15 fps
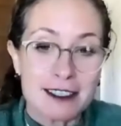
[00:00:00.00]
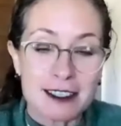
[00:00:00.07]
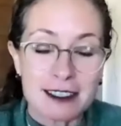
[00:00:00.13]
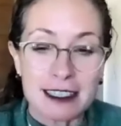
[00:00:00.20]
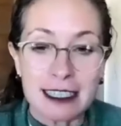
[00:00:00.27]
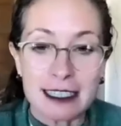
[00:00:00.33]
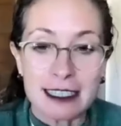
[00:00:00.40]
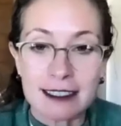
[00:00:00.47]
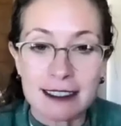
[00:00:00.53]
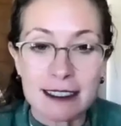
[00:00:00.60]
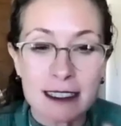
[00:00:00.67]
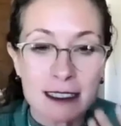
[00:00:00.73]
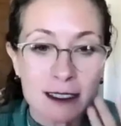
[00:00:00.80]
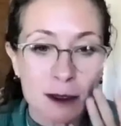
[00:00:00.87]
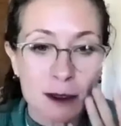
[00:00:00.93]
just need to
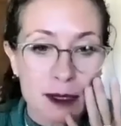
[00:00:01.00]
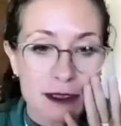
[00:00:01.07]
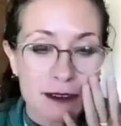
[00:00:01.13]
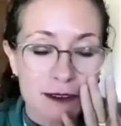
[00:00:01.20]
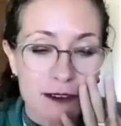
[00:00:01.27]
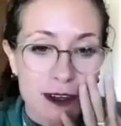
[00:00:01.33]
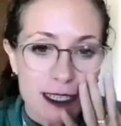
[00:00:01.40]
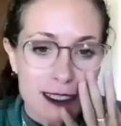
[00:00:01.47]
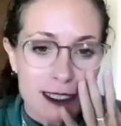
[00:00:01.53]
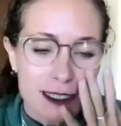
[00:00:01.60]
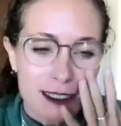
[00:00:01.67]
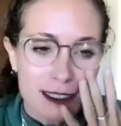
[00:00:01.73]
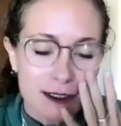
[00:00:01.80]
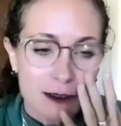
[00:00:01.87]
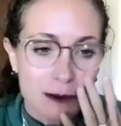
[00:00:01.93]
see something
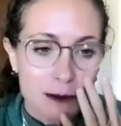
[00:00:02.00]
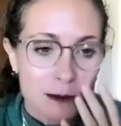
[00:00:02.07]
fresh.